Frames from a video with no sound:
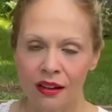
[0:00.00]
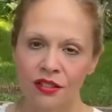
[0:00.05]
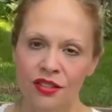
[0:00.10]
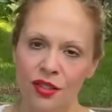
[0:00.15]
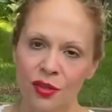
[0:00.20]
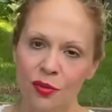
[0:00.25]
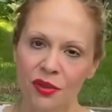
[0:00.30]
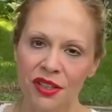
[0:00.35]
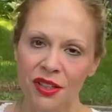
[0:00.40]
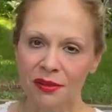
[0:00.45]

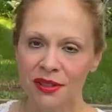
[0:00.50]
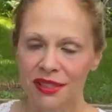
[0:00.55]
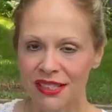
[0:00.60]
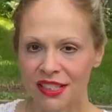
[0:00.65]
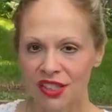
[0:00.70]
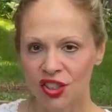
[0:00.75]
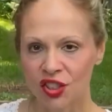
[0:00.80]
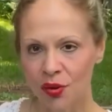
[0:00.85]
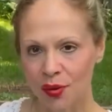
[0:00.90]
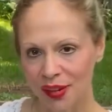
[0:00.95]
So what you are
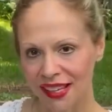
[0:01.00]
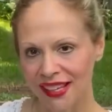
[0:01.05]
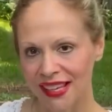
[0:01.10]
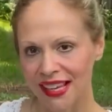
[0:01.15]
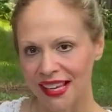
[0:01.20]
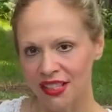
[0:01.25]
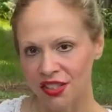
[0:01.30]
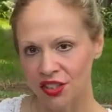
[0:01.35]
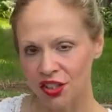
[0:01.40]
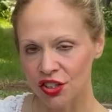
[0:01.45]
showing
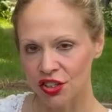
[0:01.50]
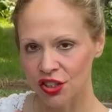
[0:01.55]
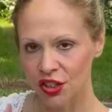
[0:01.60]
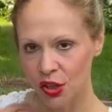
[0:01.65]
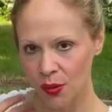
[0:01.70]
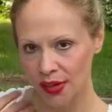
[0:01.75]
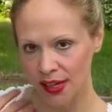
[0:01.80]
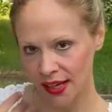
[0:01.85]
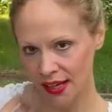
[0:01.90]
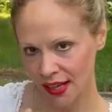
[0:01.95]
is, you're
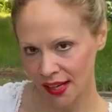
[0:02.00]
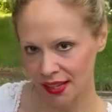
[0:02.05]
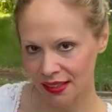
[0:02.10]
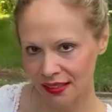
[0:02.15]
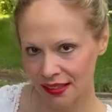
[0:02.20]
showing